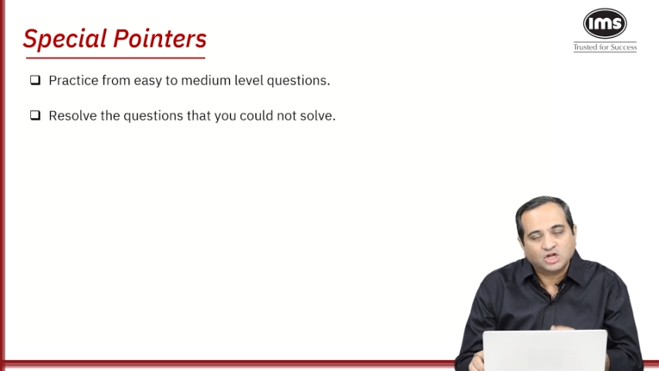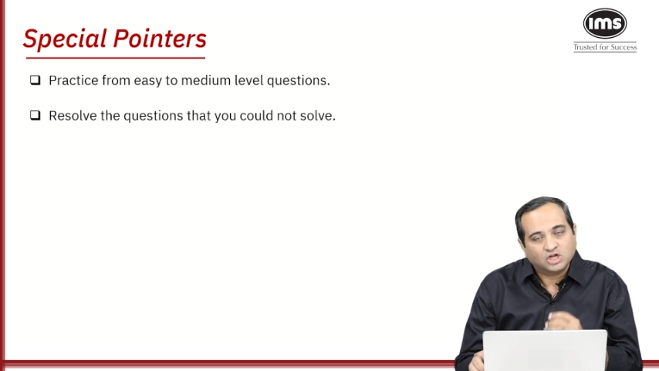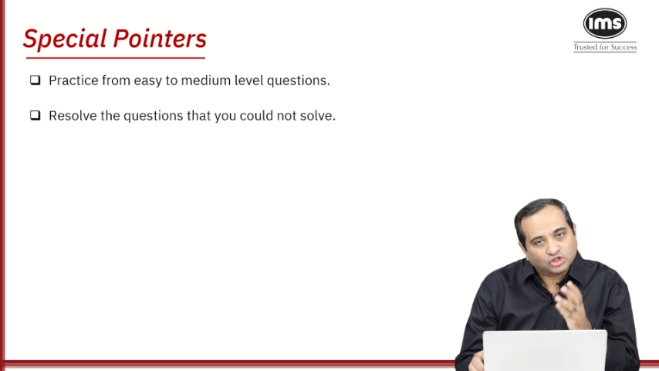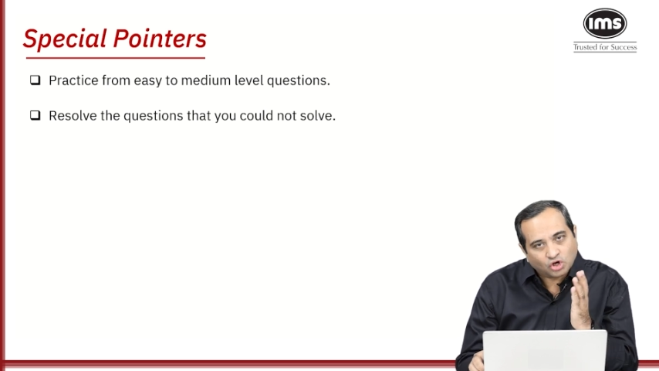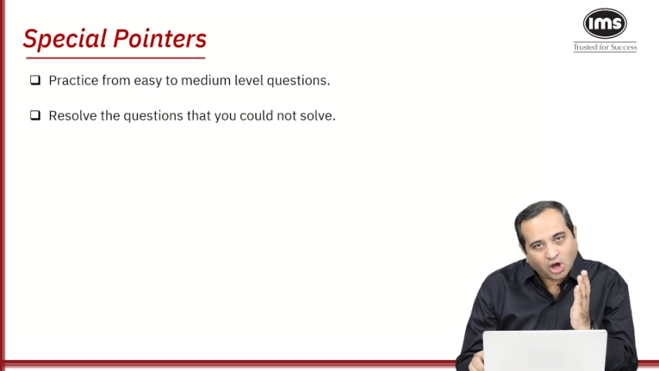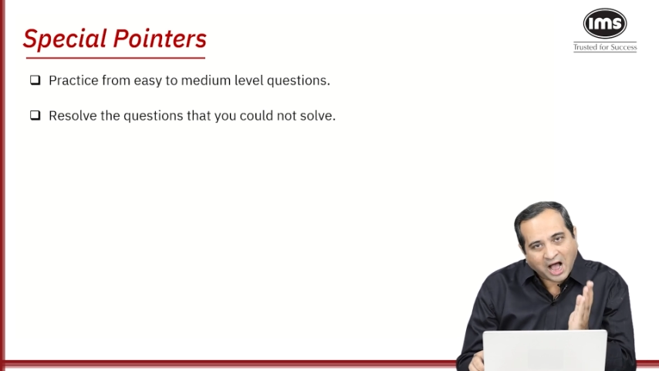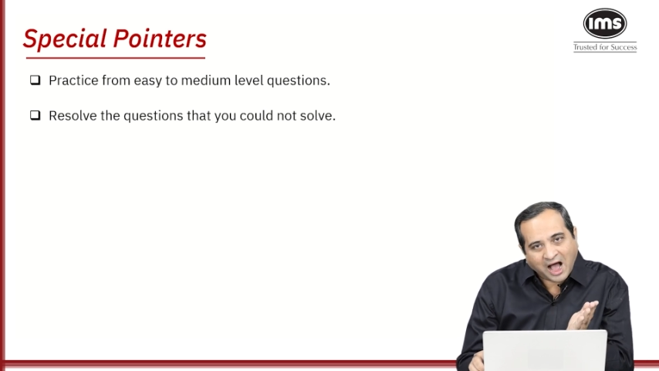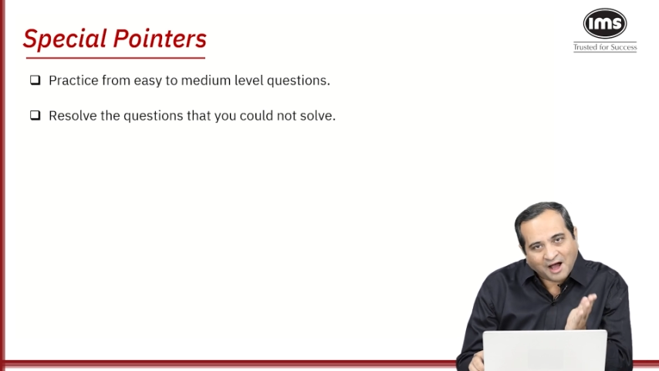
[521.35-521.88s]

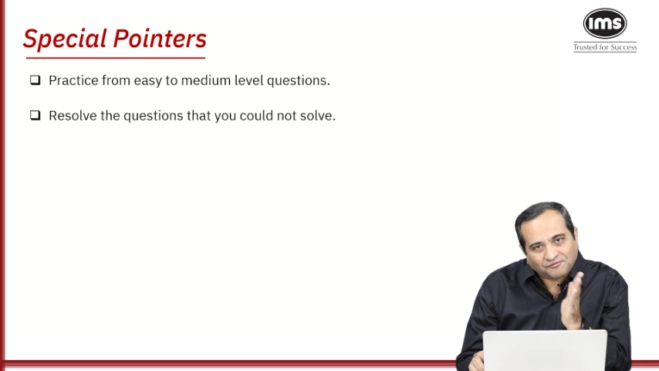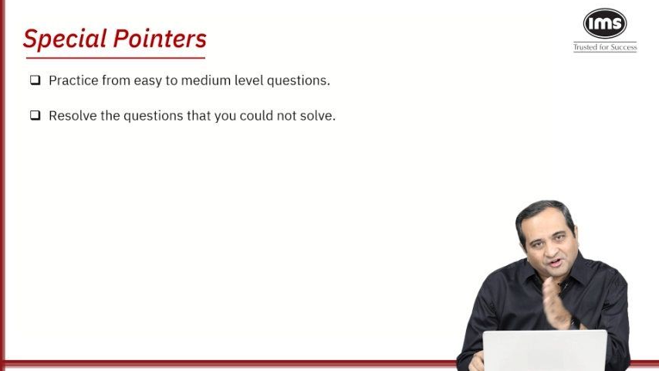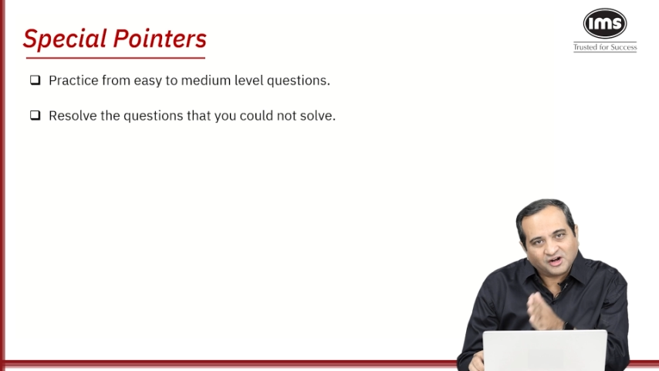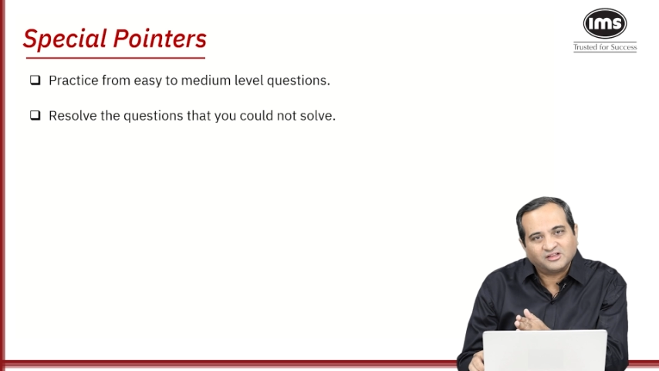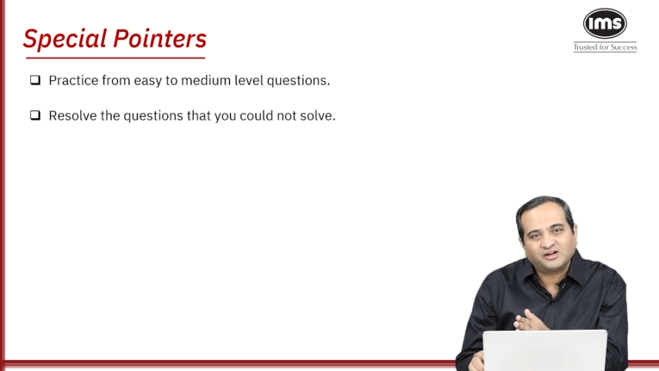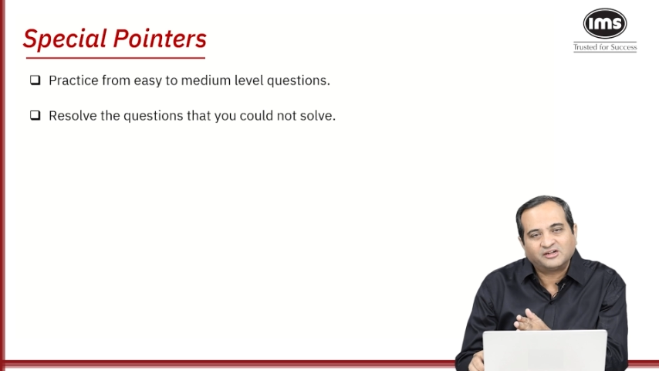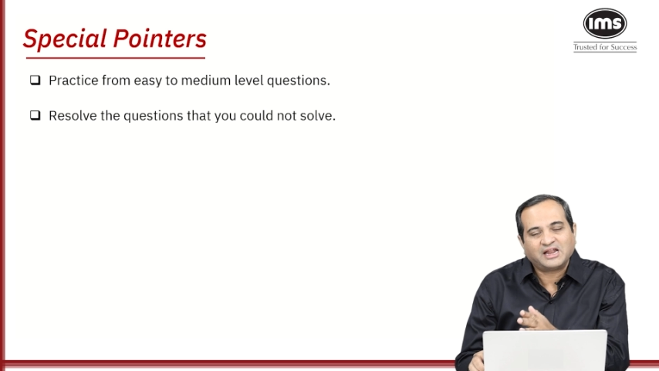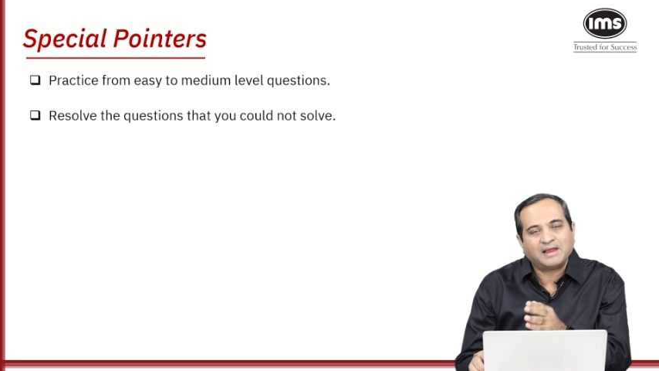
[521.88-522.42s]
So after
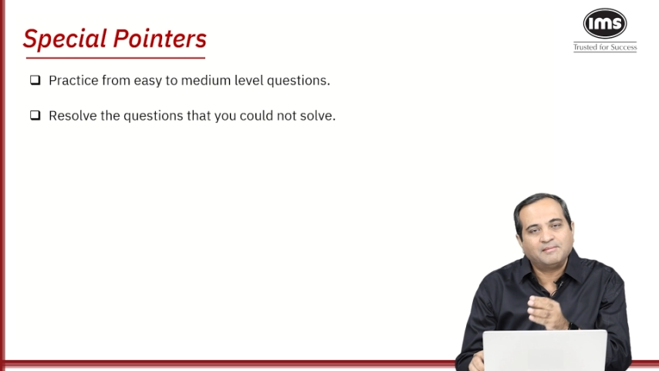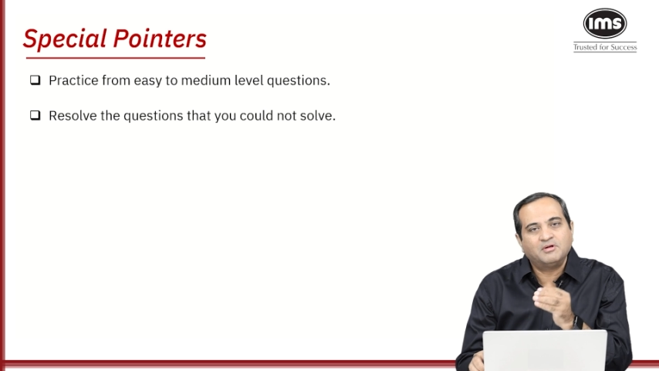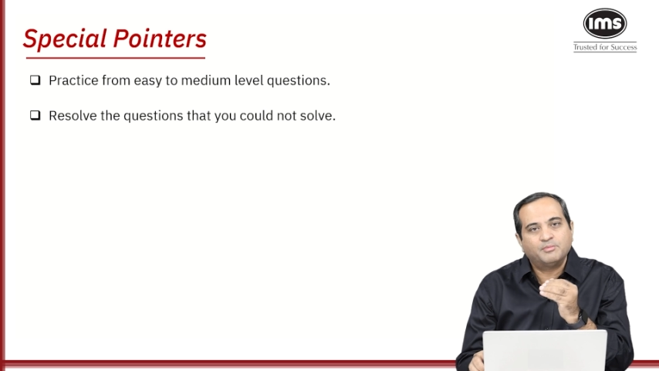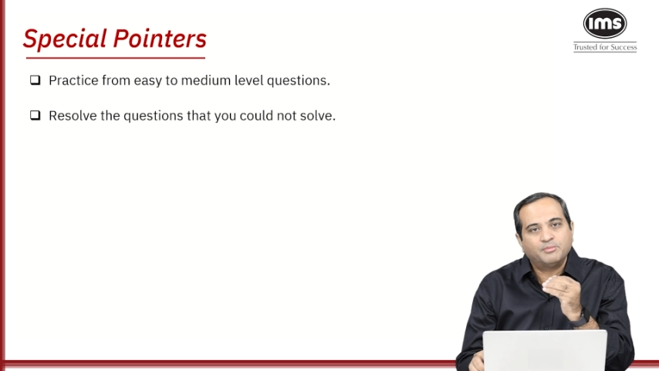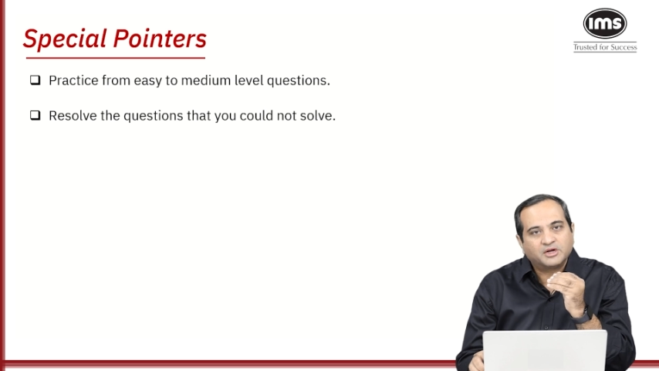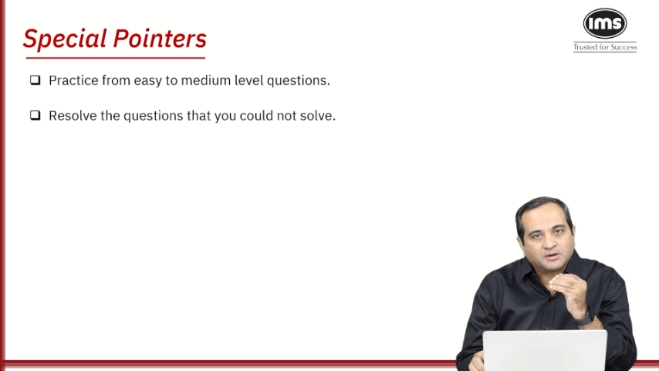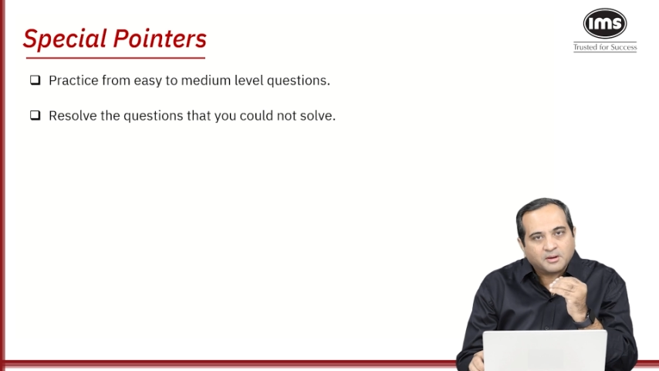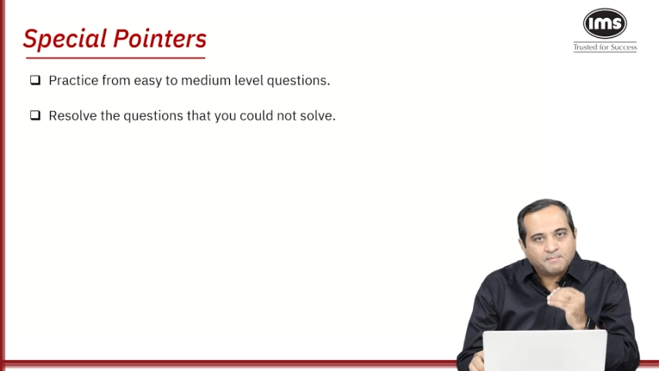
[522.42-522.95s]
the time limit,